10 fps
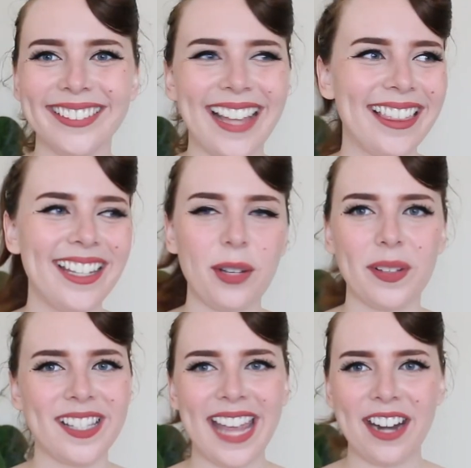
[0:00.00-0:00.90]
I think it
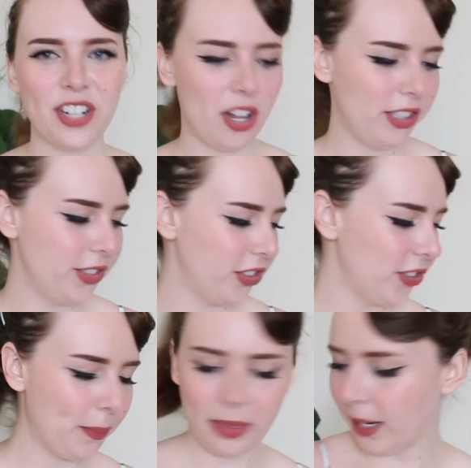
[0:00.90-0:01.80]
was $8 or
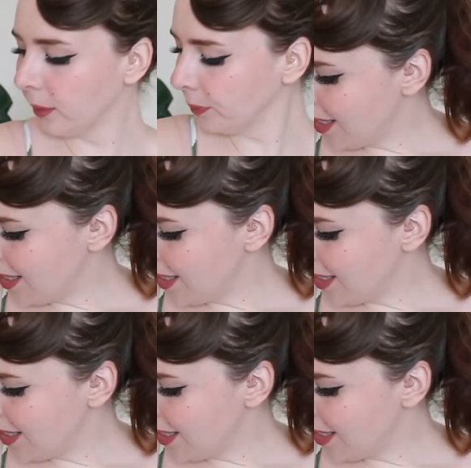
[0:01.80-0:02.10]
something.